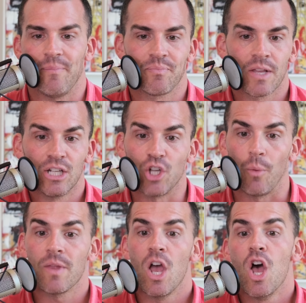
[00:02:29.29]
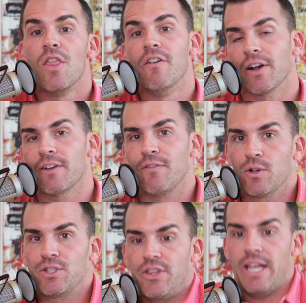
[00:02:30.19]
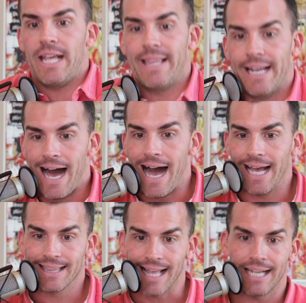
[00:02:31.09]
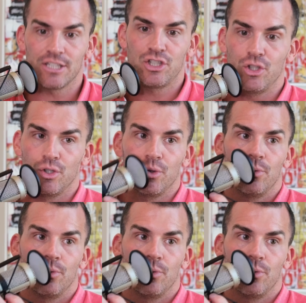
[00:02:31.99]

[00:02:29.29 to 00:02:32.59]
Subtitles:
So the very first thing that I like to